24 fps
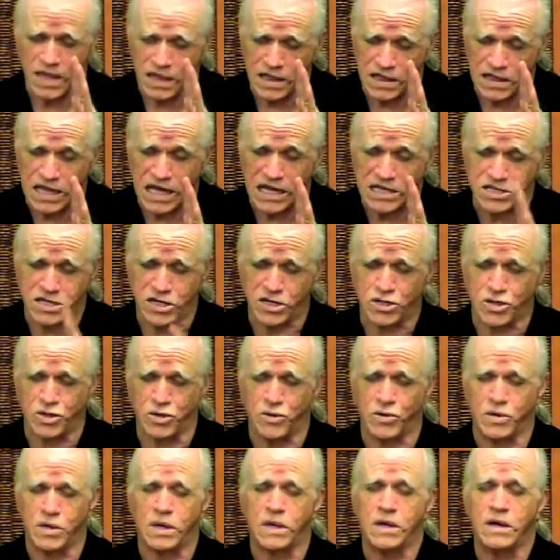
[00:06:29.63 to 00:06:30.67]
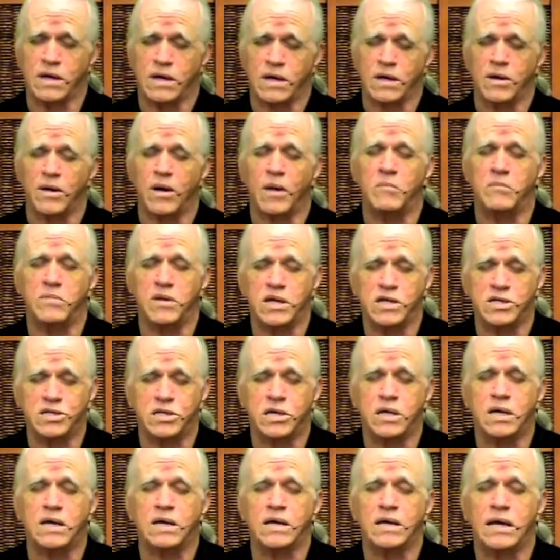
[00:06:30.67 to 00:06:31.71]
That's the truth. God bless
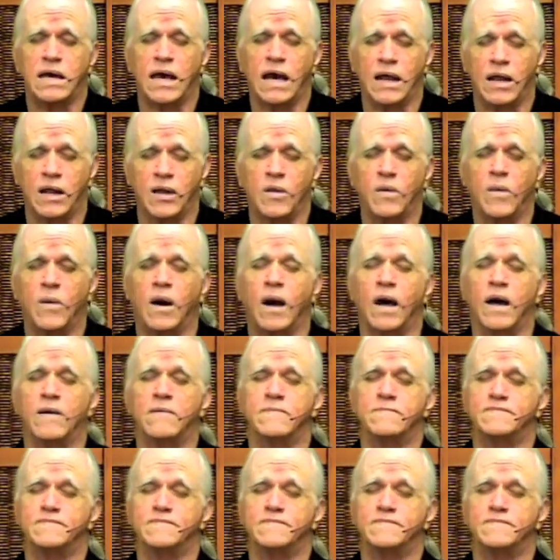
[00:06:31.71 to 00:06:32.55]
you, and aloha.